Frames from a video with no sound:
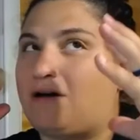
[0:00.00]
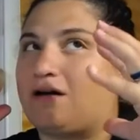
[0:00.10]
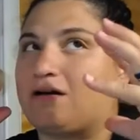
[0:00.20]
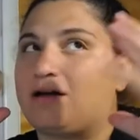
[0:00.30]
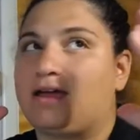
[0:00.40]

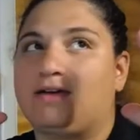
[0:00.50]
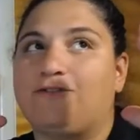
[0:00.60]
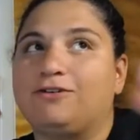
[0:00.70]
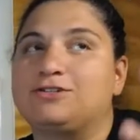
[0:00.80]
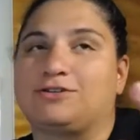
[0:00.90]
are a
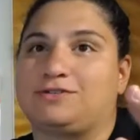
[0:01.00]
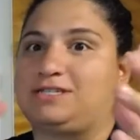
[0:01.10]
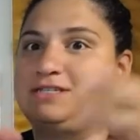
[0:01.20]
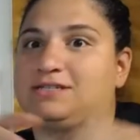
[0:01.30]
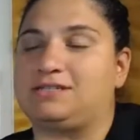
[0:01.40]
full
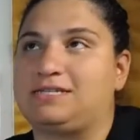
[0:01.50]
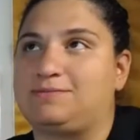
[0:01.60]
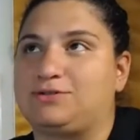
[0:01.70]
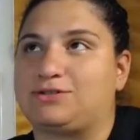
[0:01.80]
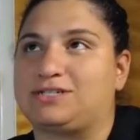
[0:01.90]
service
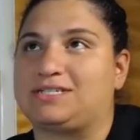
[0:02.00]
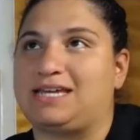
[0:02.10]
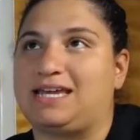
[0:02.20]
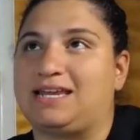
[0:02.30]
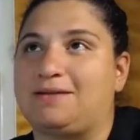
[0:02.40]
seamstress
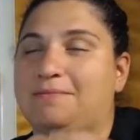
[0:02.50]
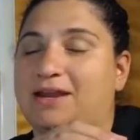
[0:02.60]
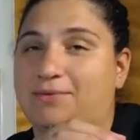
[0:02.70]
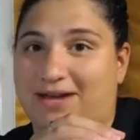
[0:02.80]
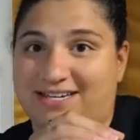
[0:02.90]
in
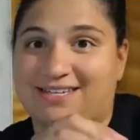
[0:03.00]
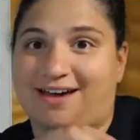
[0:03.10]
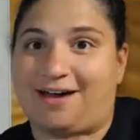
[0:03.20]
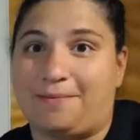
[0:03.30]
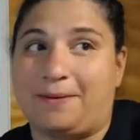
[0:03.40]
many ways,
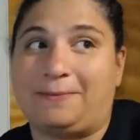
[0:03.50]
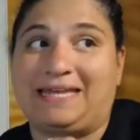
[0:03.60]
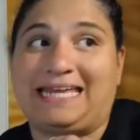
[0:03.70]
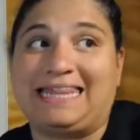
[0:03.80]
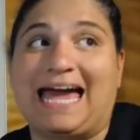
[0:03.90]
um,
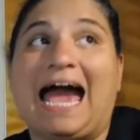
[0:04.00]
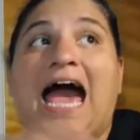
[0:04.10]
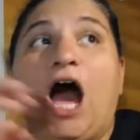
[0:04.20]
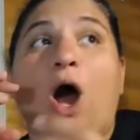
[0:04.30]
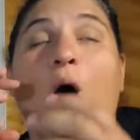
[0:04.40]
meaning that
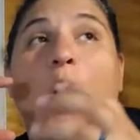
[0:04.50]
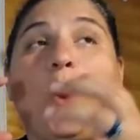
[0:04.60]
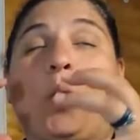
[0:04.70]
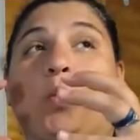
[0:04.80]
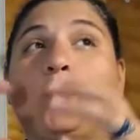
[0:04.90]

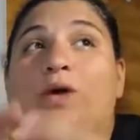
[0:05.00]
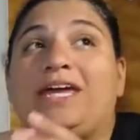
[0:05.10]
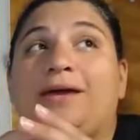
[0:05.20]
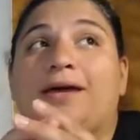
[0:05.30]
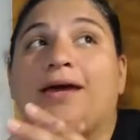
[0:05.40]

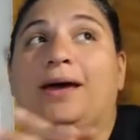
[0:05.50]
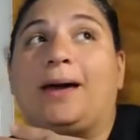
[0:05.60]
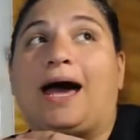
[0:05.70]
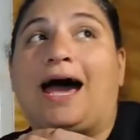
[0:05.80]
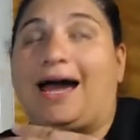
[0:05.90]
we
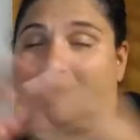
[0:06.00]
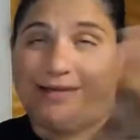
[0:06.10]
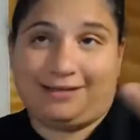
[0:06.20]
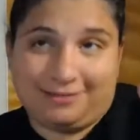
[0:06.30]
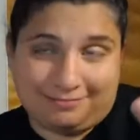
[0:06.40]

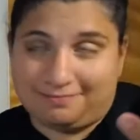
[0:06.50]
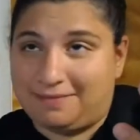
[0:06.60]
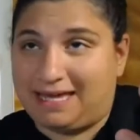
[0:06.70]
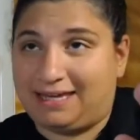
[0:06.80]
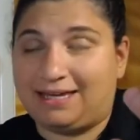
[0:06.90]
I
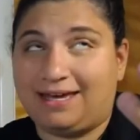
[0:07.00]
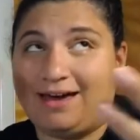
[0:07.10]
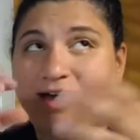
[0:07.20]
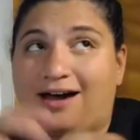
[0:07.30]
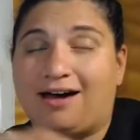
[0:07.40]
make
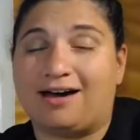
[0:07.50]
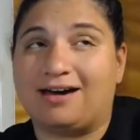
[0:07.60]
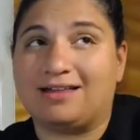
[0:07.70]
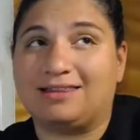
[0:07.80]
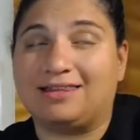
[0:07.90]

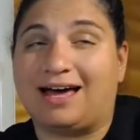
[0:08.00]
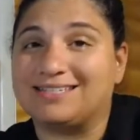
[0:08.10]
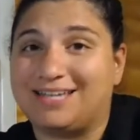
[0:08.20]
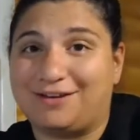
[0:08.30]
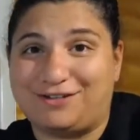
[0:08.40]
uh,
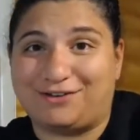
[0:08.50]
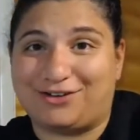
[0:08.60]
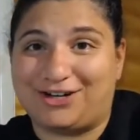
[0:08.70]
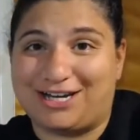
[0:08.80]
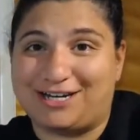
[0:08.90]
lots of
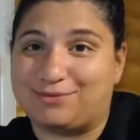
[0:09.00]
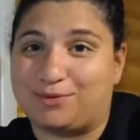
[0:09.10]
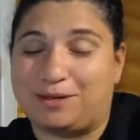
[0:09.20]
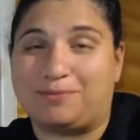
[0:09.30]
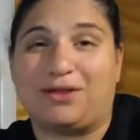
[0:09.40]
different items
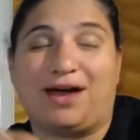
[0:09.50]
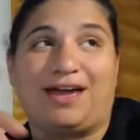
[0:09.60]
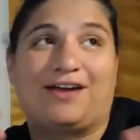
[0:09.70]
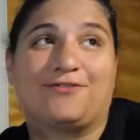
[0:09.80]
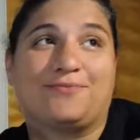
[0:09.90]
for people.
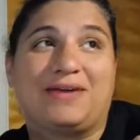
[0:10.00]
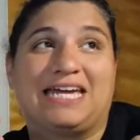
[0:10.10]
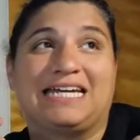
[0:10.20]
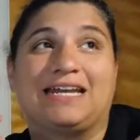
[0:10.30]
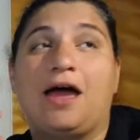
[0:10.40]
I have
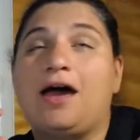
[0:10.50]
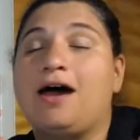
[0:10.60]
made